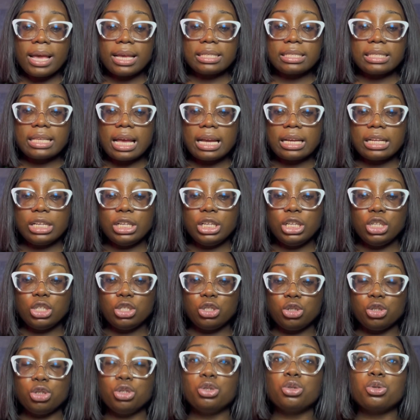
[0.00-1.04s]
exactly
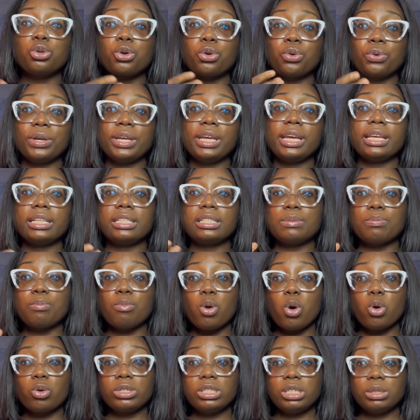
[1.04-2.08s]
do you create
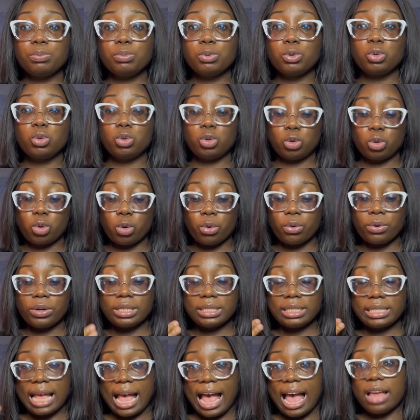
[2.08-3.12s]
multiple
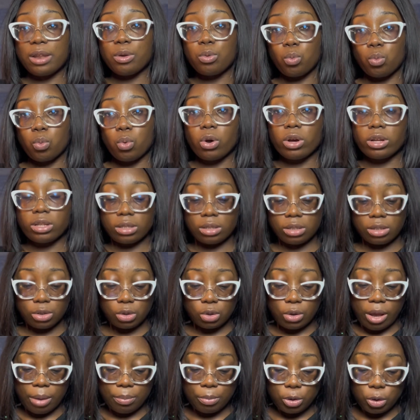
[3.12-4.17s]
stories at once?
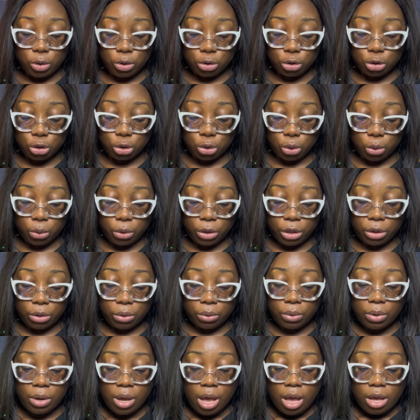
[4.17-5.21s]
So I'm going to show
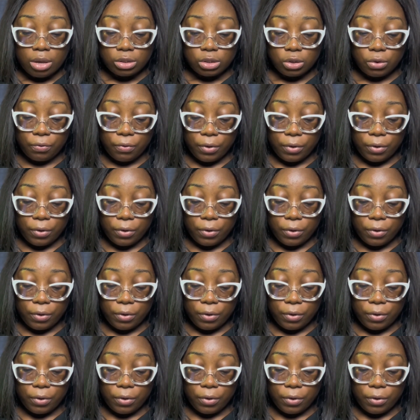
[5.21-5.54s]
you. So